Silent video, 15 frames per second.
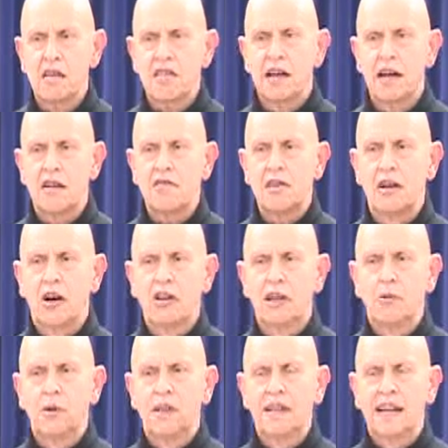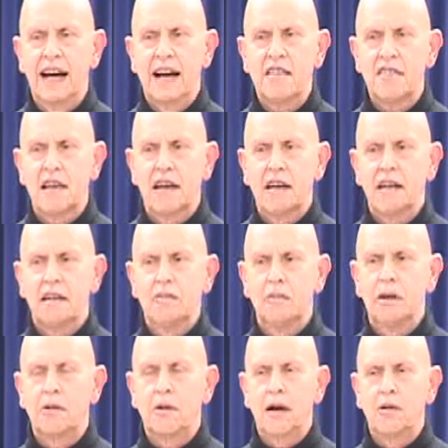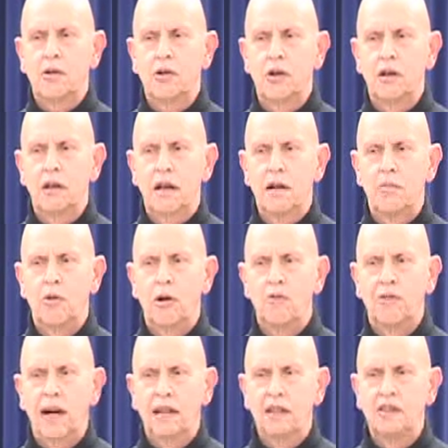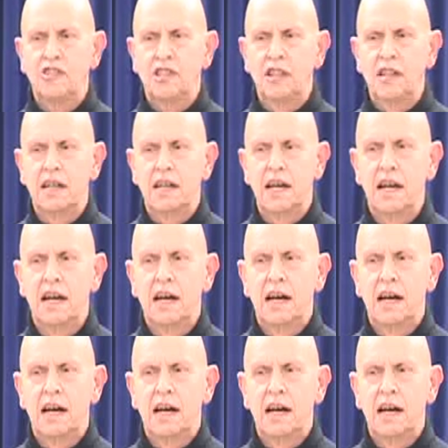saying it's the only one that has what I call a morphology,